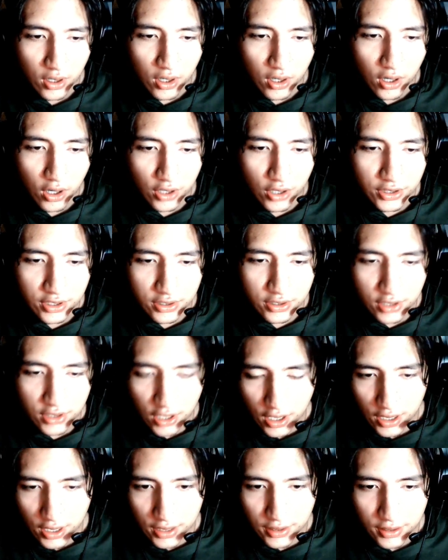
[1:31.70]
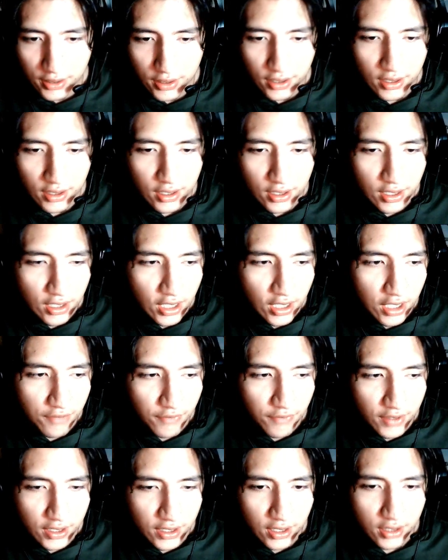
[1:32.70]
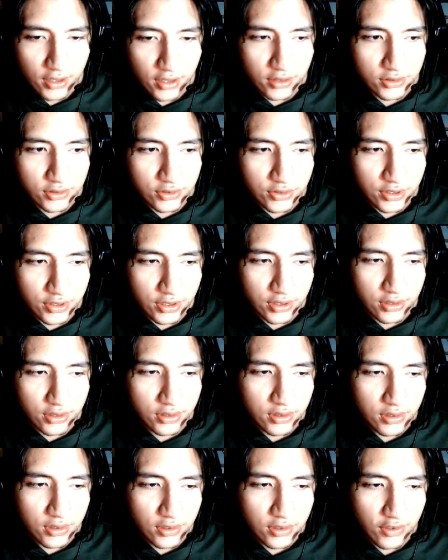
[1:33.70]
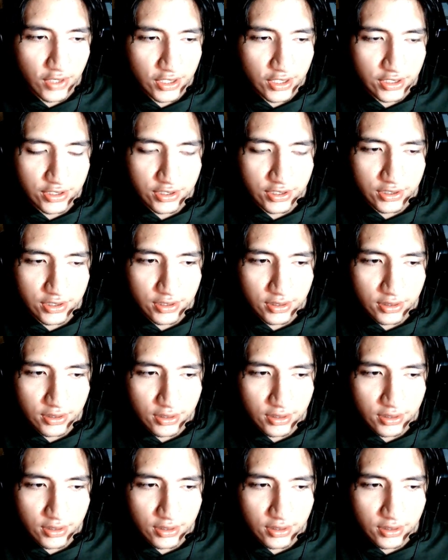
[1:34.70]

On the other hand, if a truck crashes